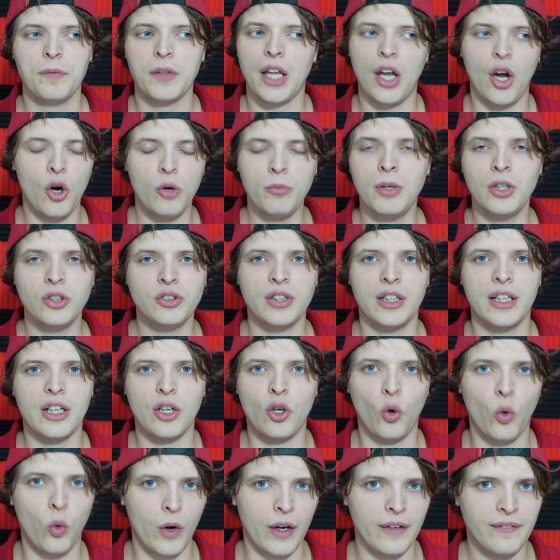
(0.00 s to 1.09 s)
almost an
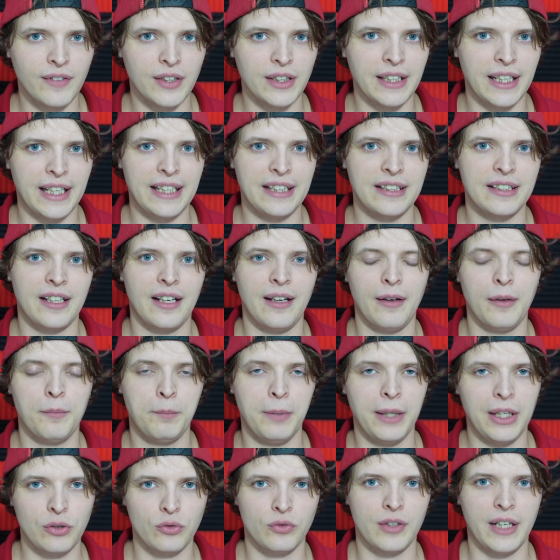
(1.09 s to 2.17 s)
equivalent
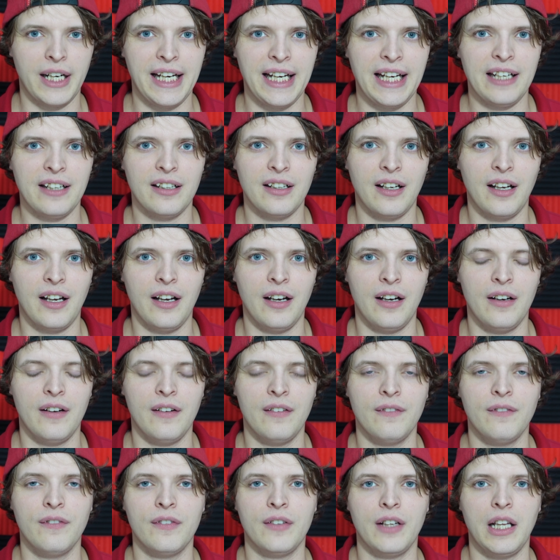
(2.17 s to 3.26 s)
bit rate
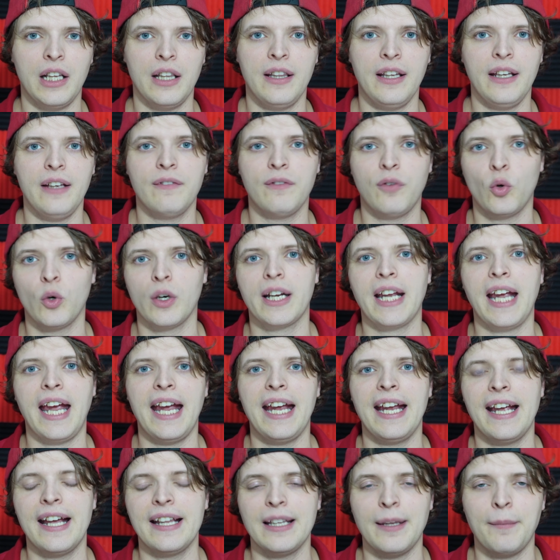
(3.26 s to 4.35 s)
of the four
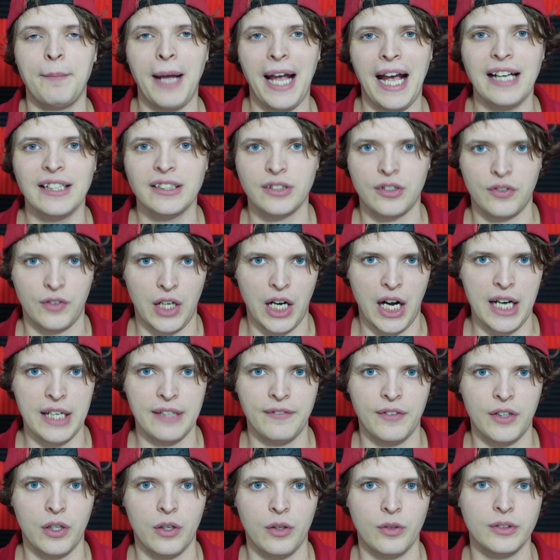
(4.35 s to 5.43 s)
K and the past for
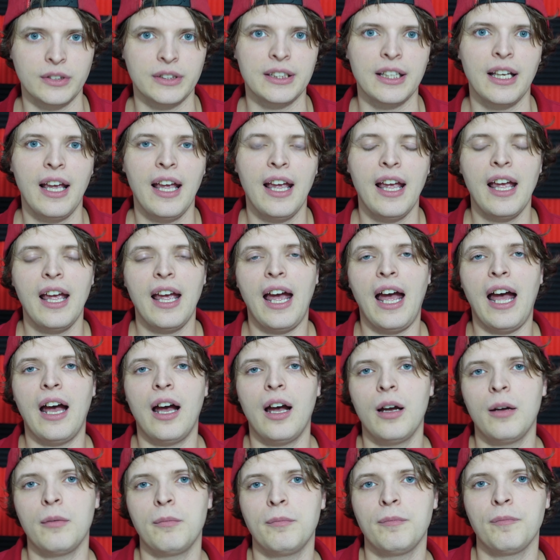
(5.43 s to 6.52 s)
iPhones,
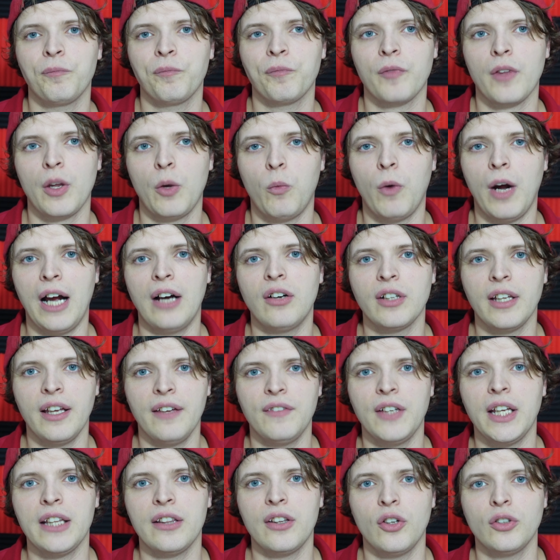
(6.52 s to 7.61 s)
um, while
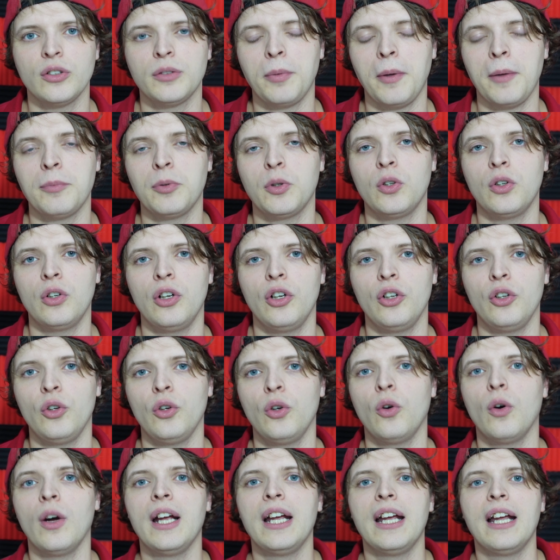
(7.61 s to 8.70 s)
giving those people who